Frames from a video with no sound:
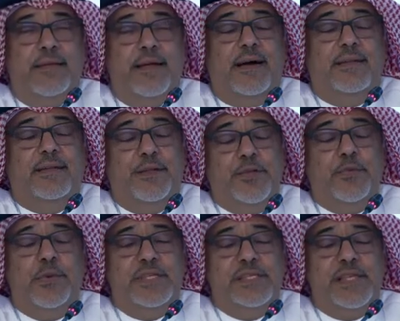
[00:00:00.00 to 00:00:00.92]
I don't
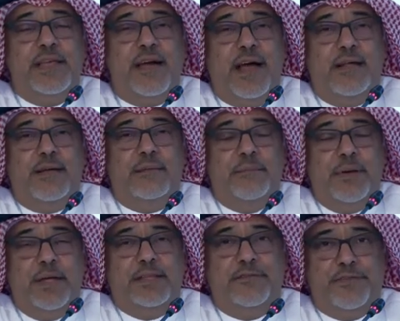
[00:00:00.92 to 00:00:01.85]
want to say a
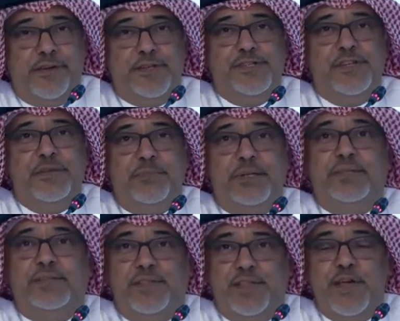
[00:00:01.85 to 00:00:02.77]
beta version, but
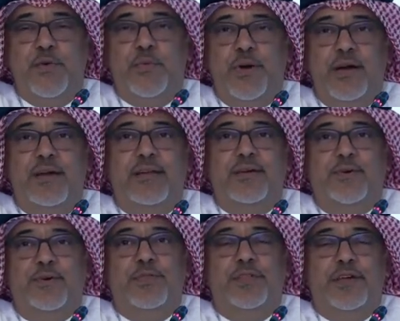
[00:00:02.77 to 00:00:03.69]
they were
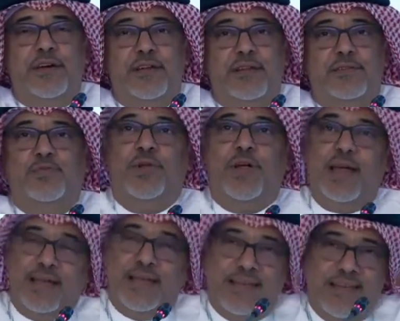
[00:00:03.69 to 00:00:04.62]
on their
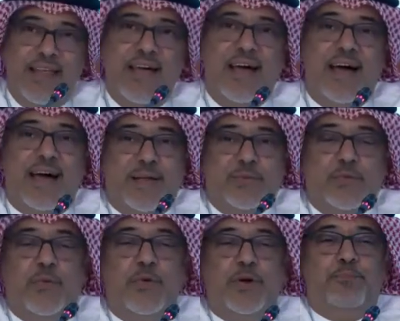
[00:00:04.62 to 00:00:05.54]
trial, and
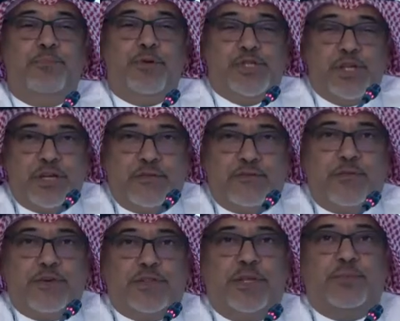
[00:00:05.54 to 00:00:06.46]
we were pushing
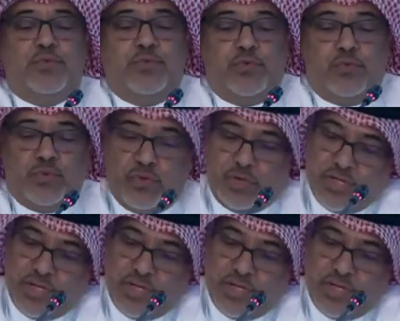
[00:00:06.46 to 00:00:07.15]
for them to